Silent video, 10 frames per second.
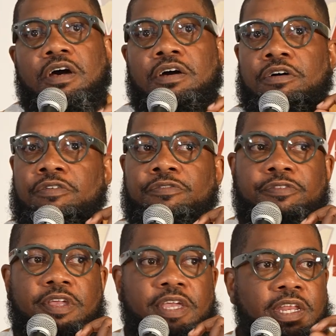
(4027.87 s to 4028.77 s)
of
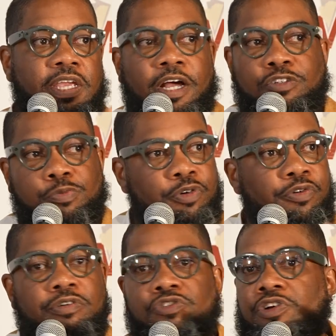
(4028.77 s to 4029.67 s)
any
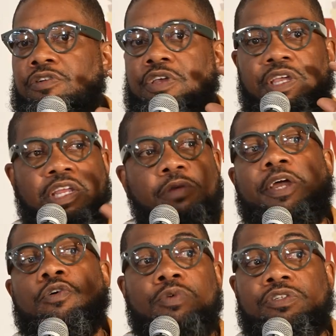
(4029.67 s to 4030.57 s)
entrepreneurial journey,
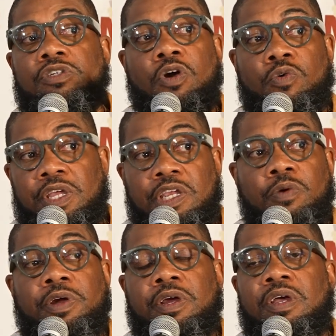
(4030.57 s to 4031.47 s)
anybody who wants to go
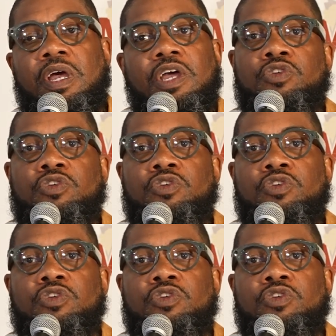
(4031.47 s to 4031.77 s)
anywhere,